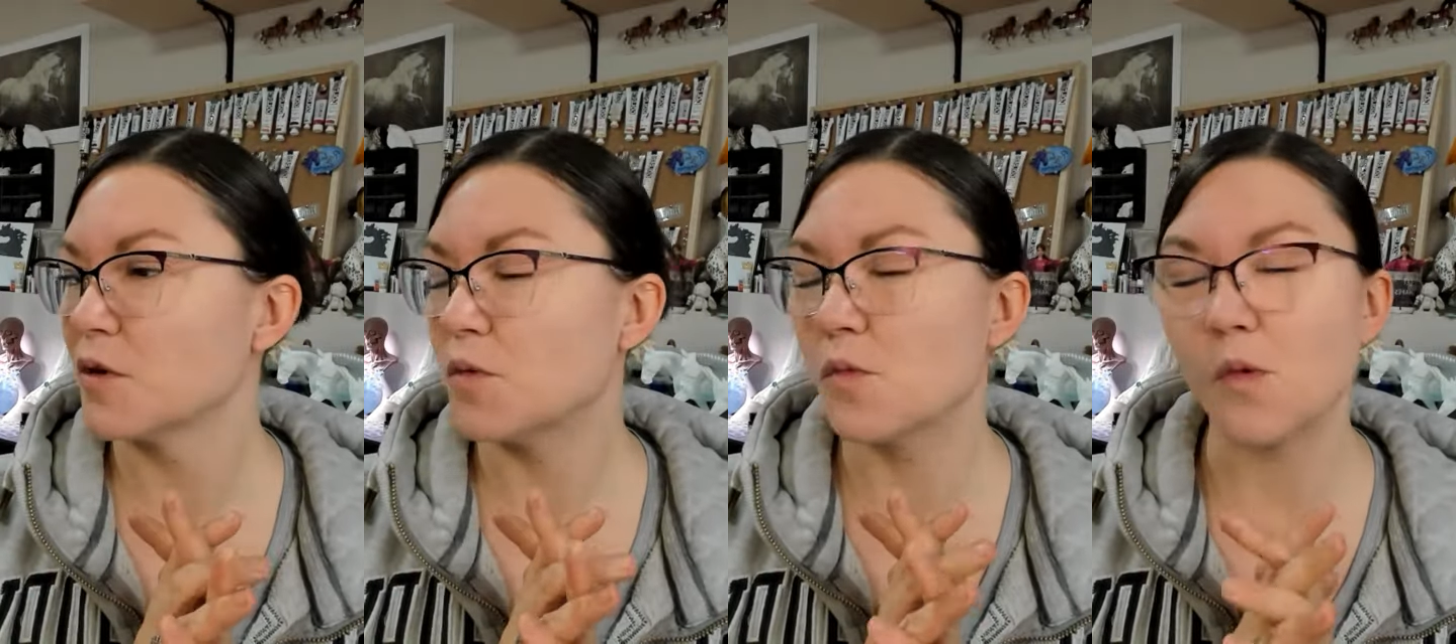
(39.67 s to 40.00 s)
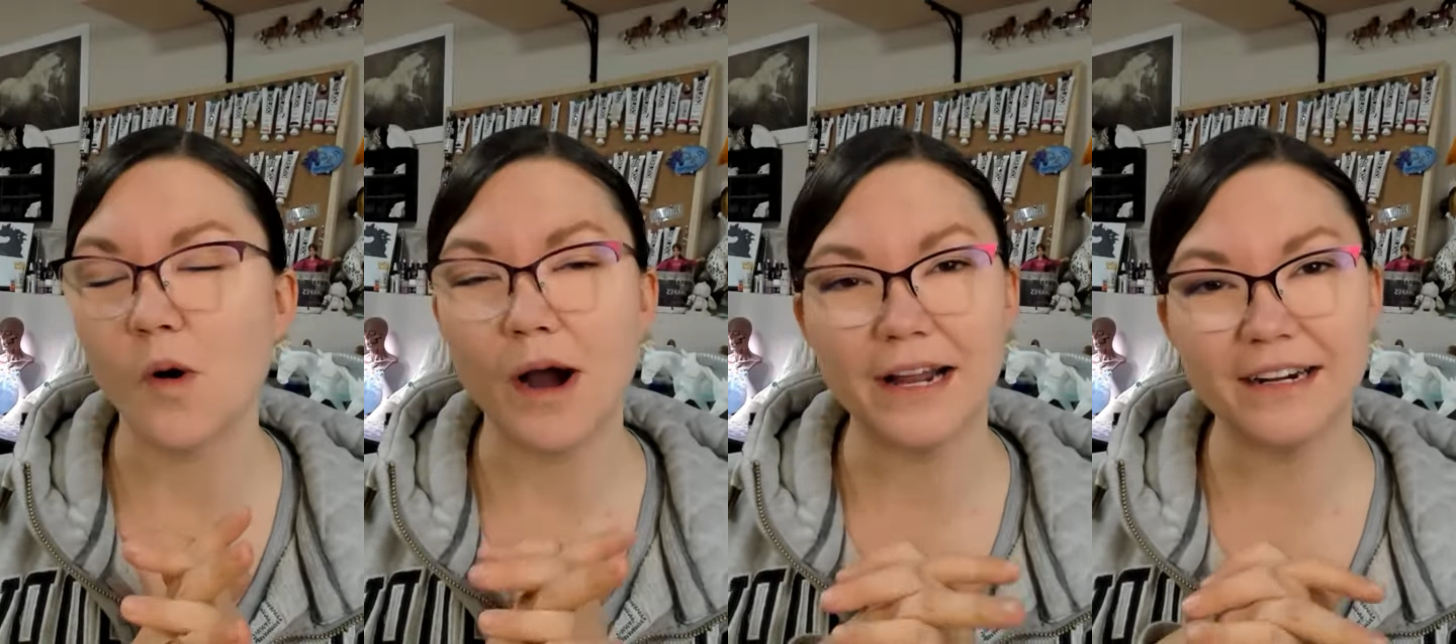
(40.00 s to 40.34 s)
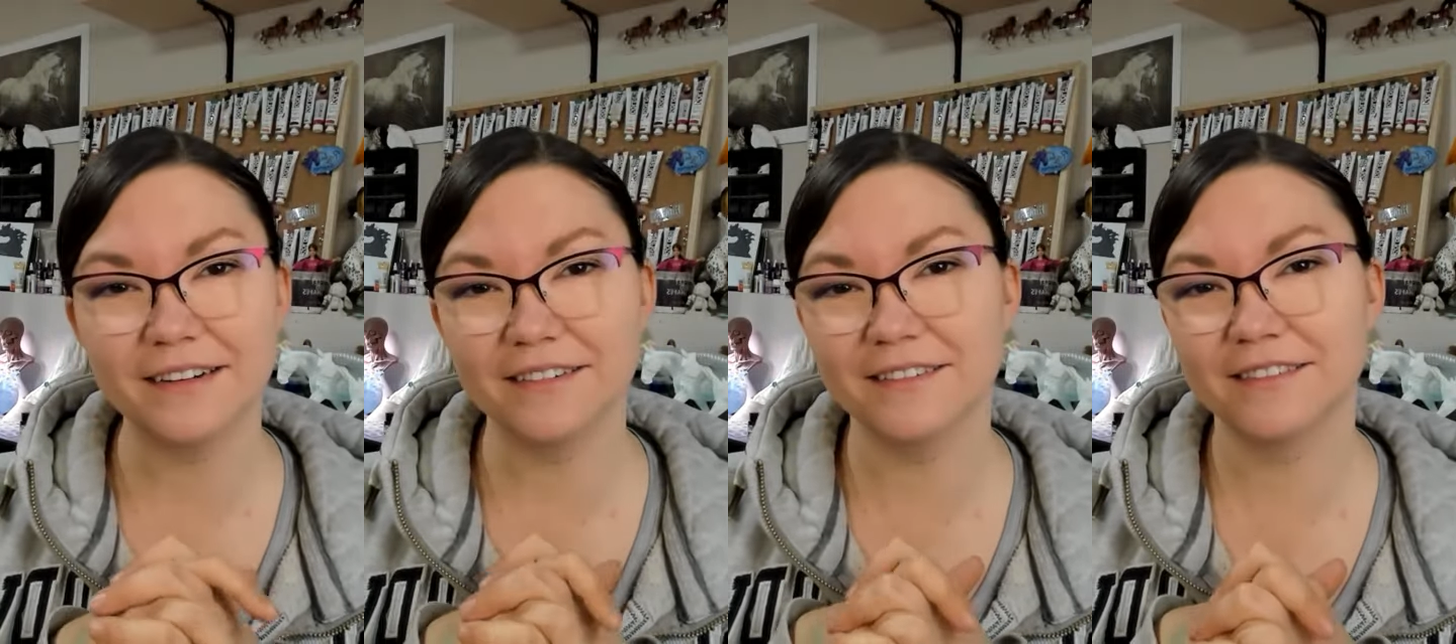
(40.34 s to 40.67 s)
one
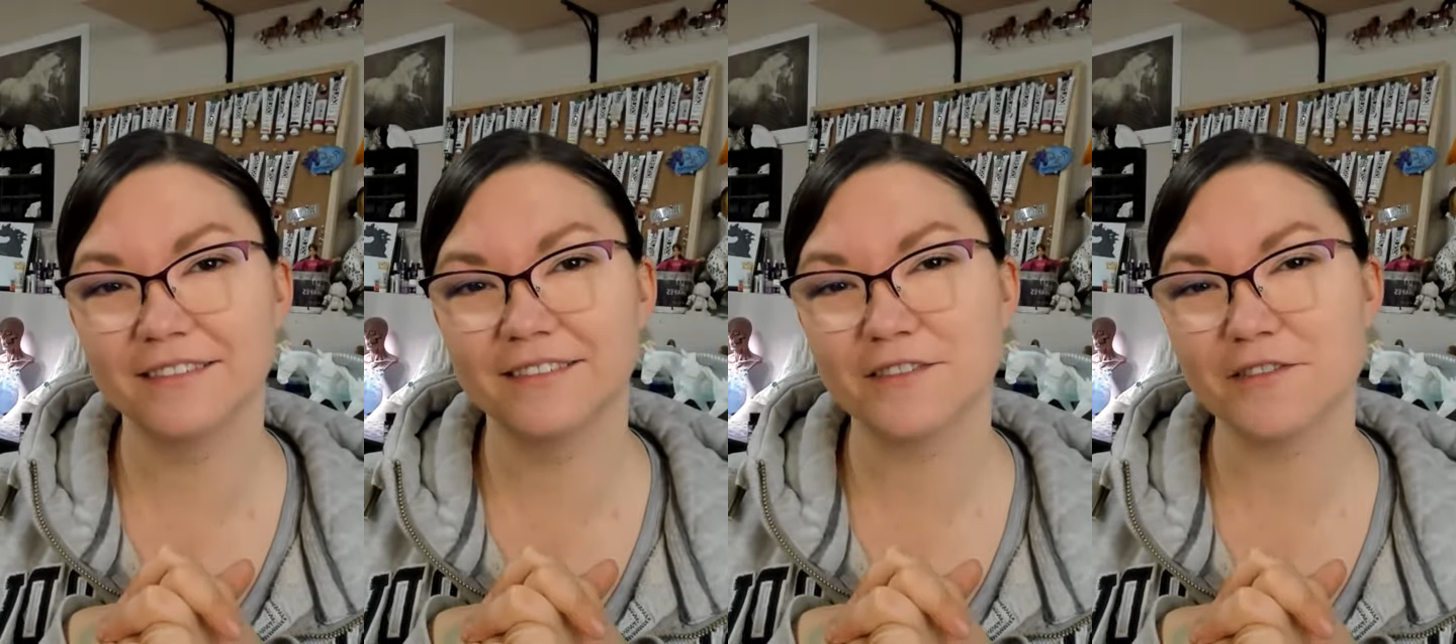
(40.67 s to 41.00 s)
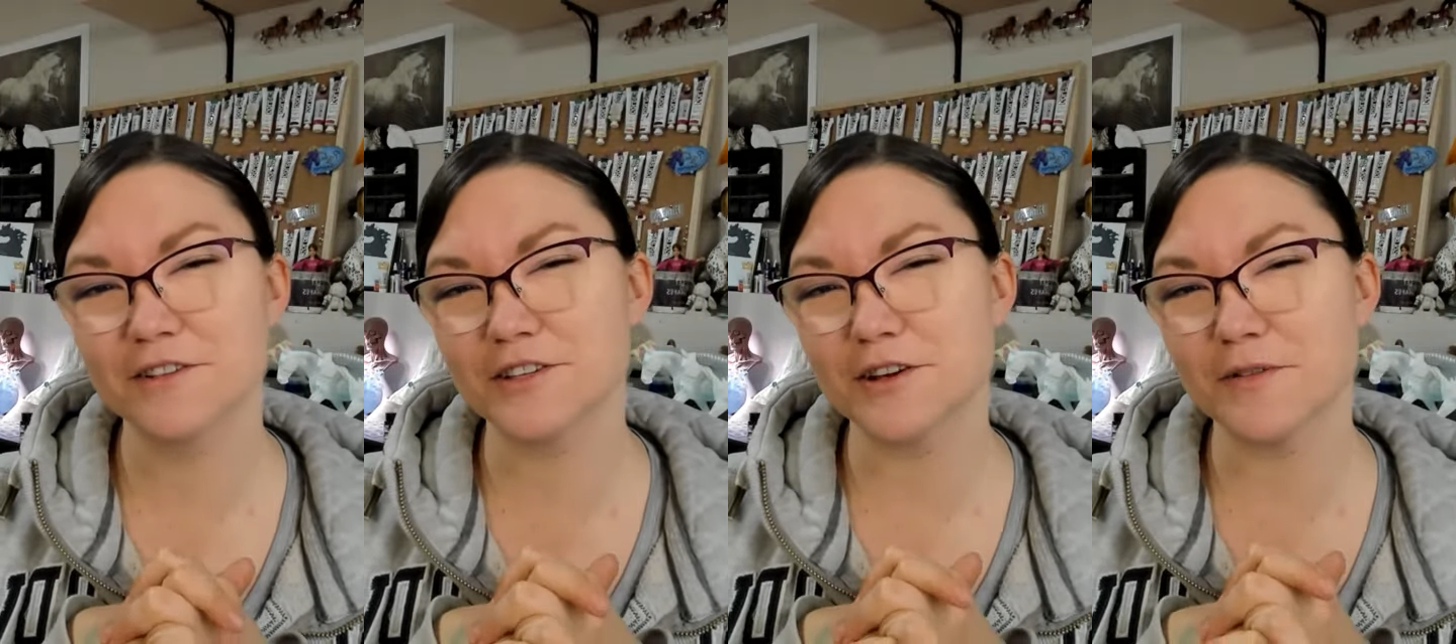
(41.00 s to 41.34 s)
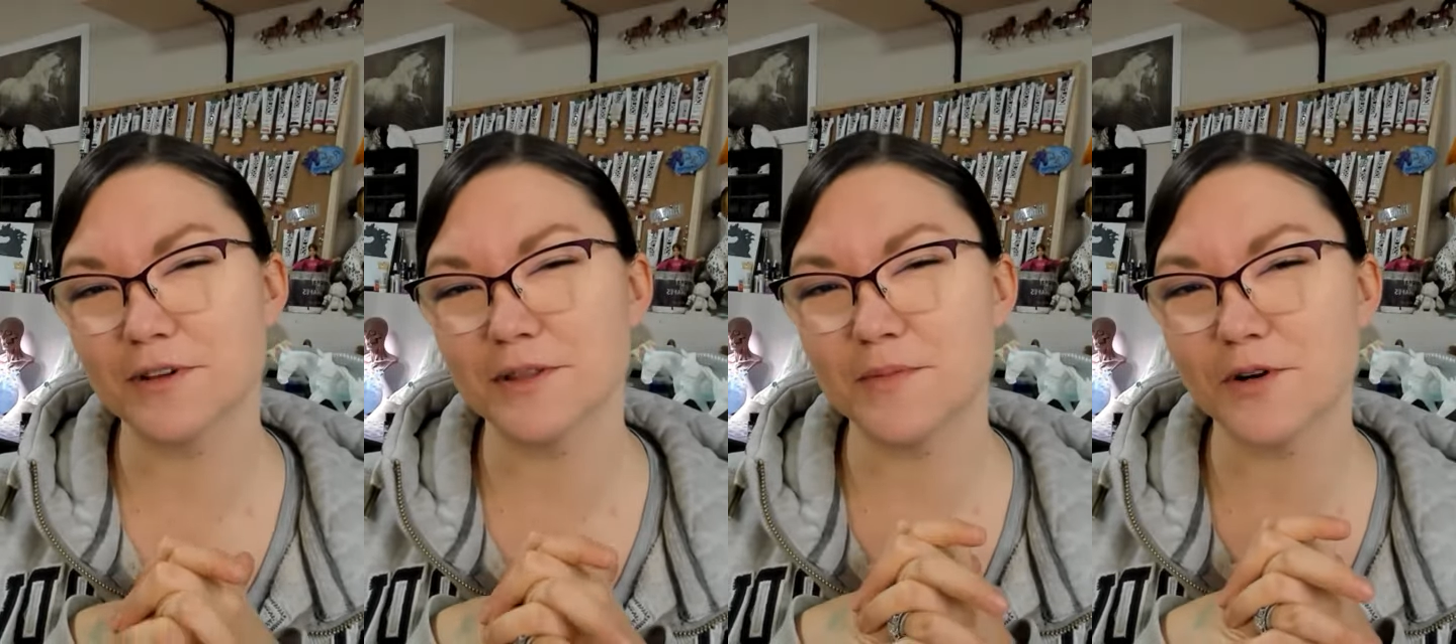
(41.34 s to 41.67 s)
or so
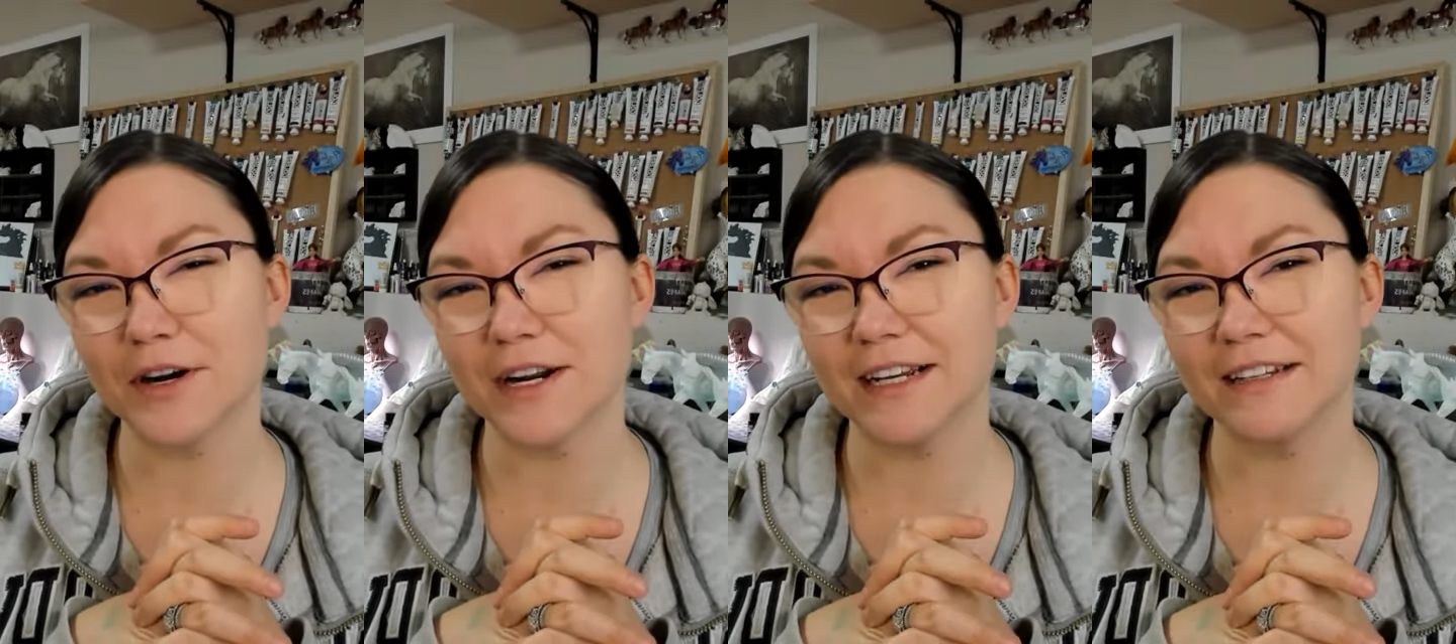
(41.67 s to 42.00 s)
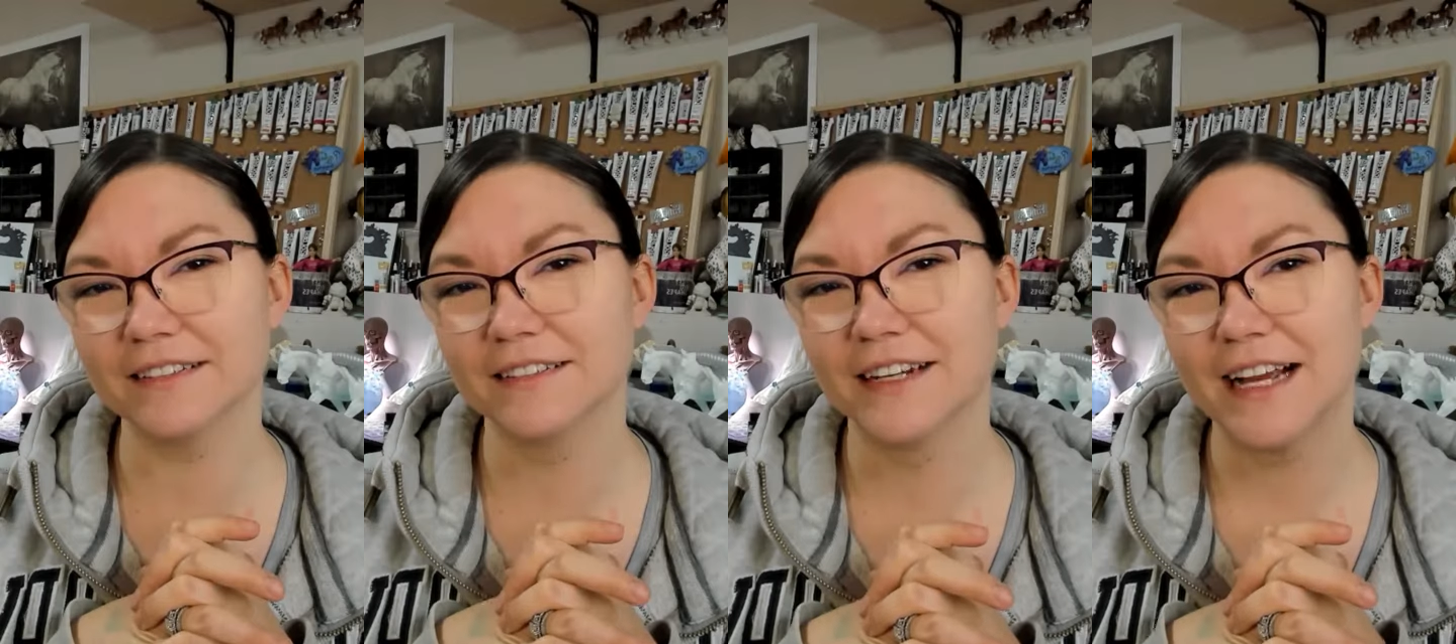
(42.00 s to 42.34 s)
in the morning.